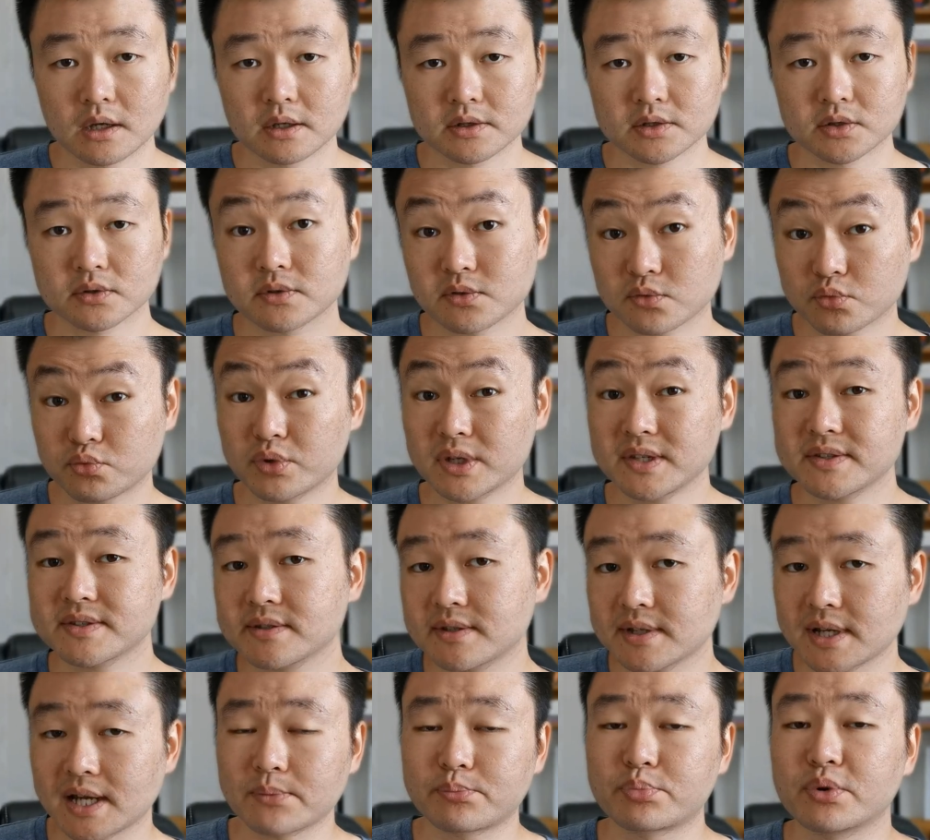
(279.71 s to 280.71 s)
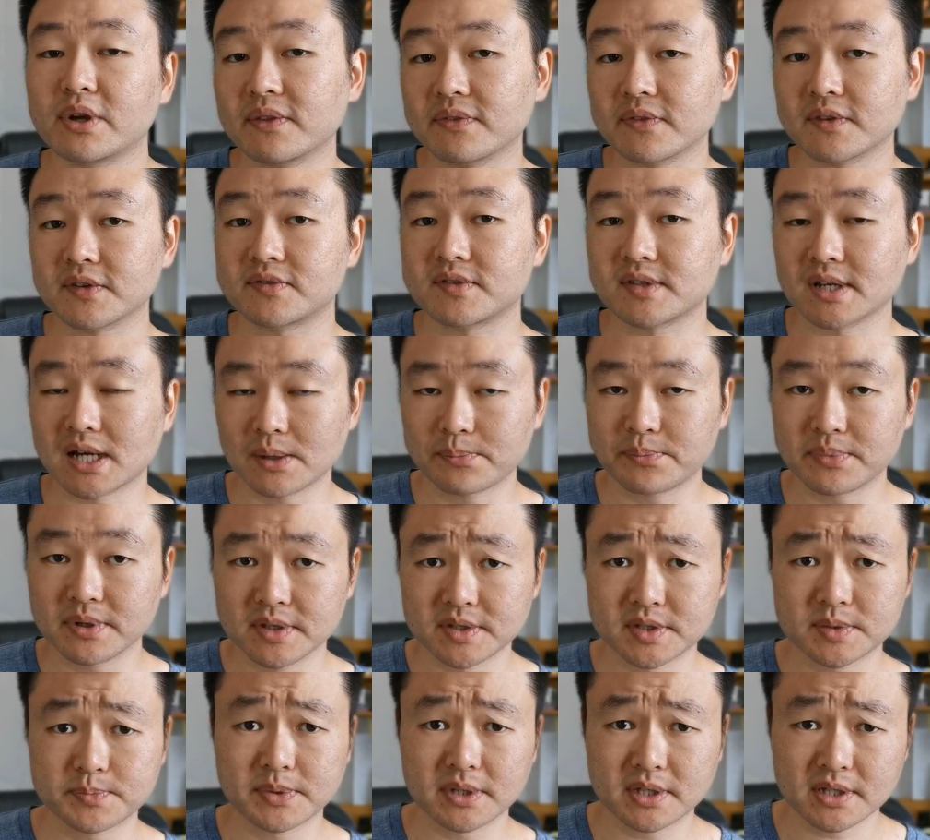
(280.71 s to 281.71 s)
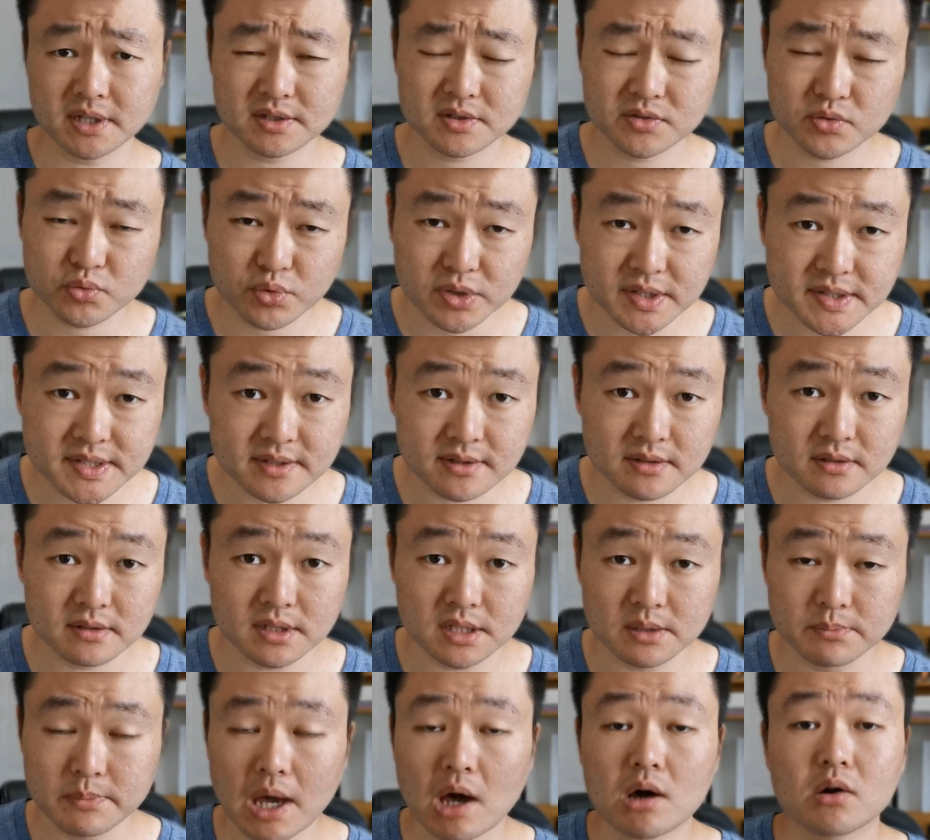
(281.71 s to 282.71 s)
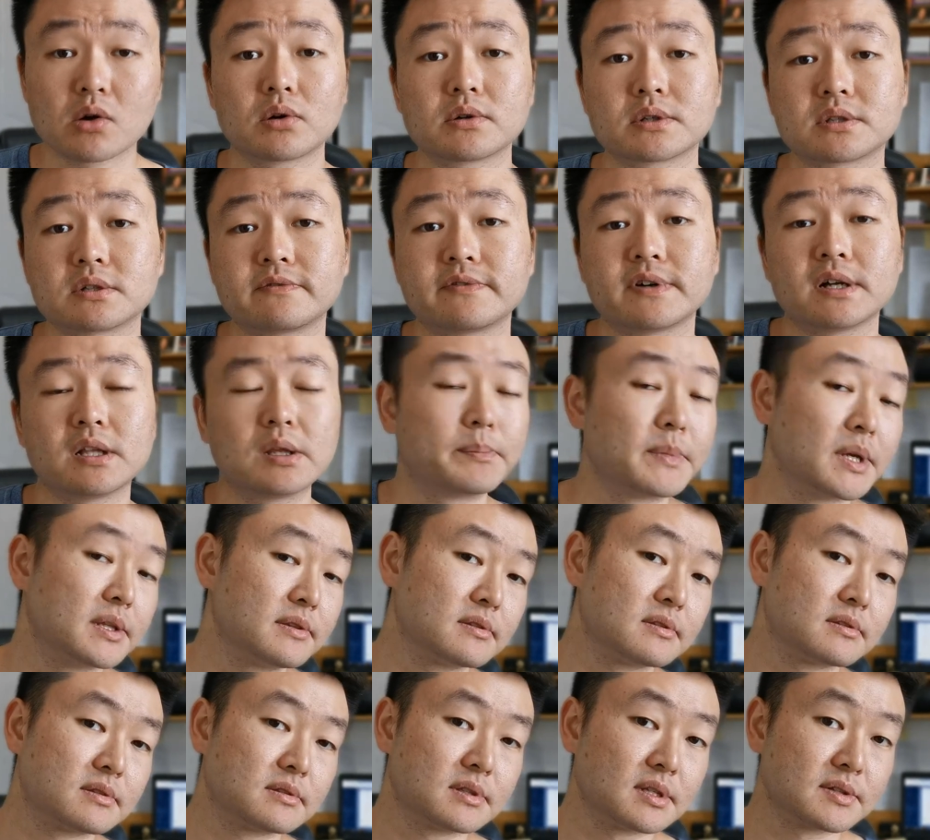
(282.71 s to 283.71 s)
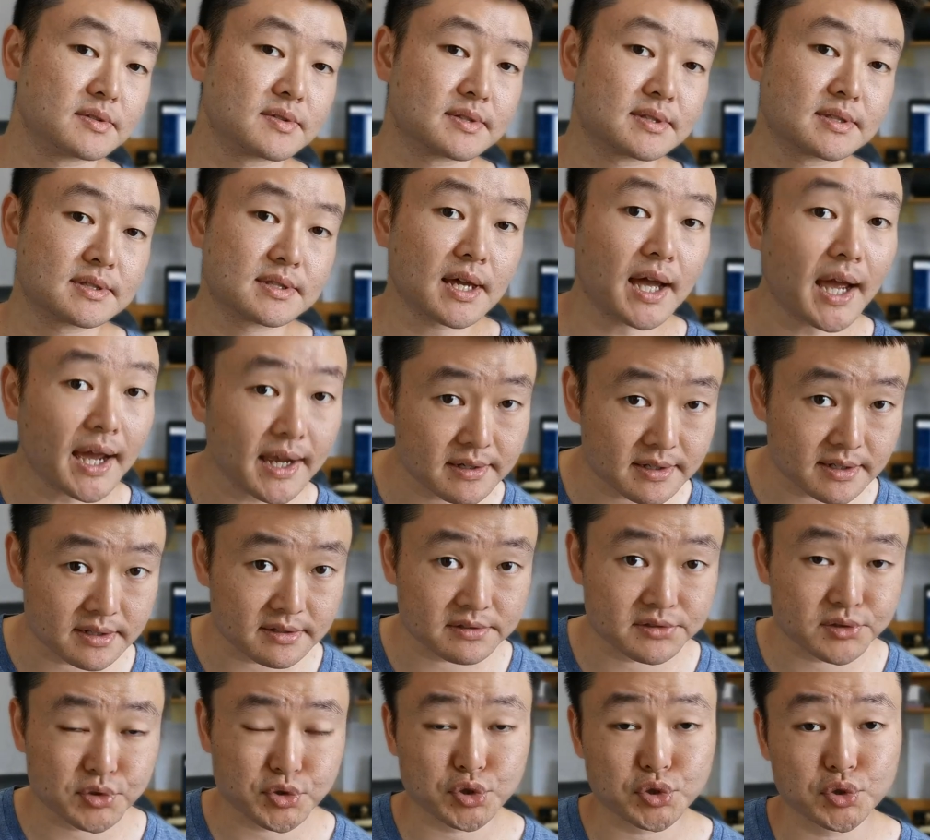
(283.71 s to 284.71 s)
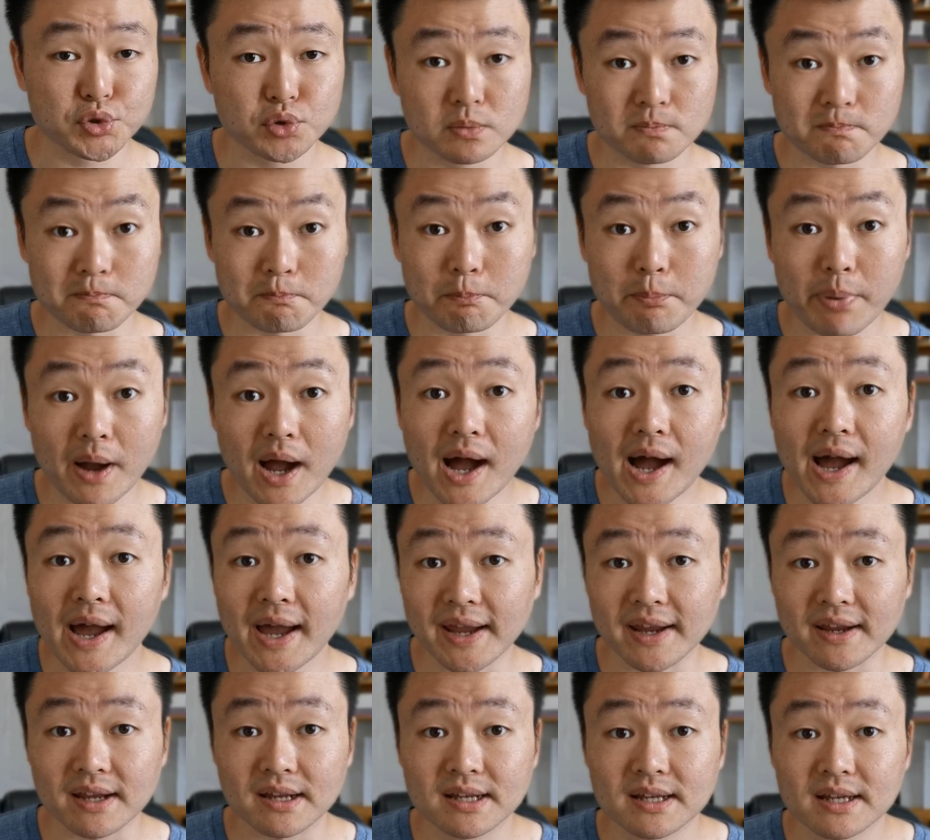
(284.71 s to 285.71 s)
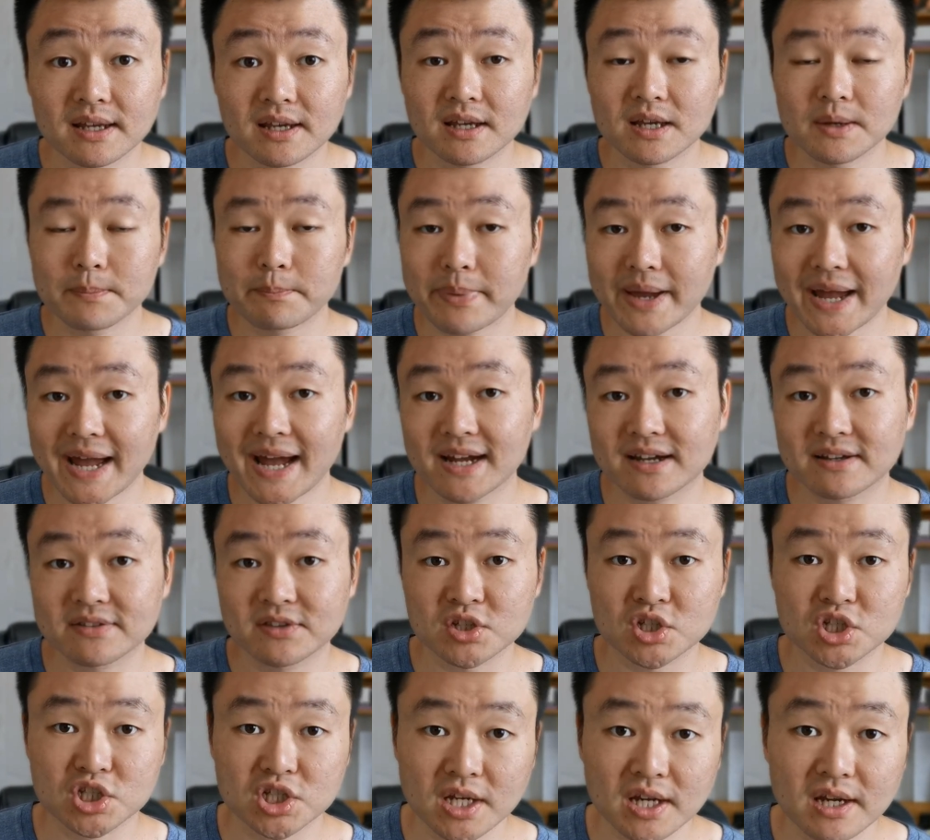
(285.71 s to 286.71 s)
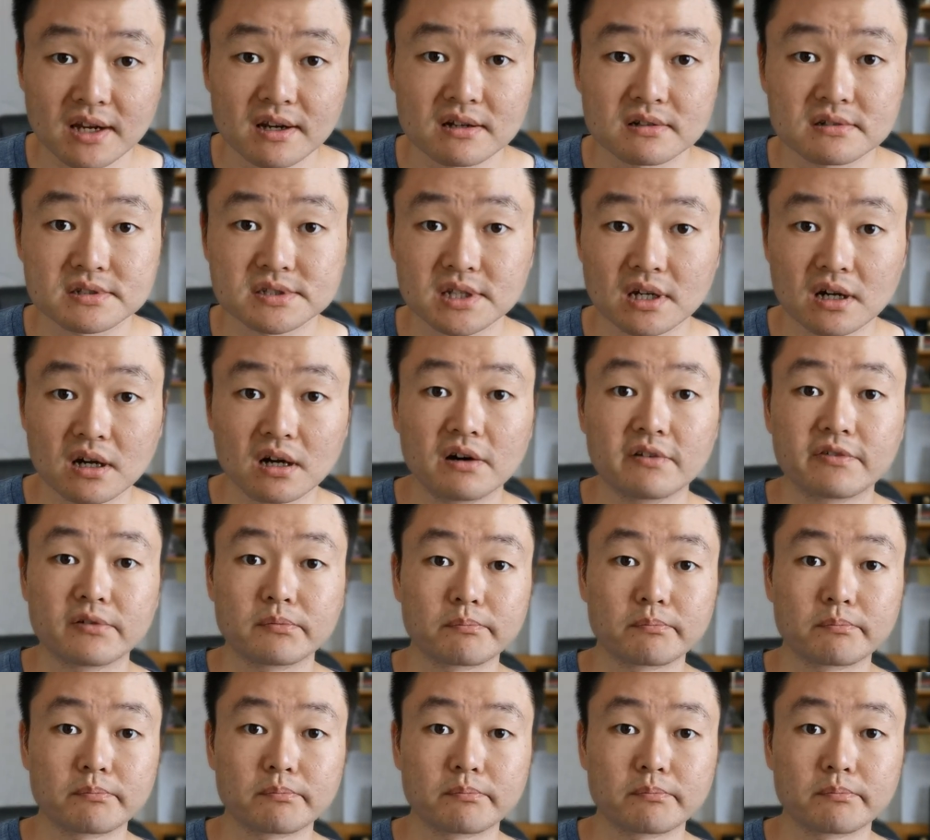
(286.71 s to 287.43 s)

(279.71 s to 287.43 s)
So the reason I bring this up is because recently Melcor Development decided to buy back the shares of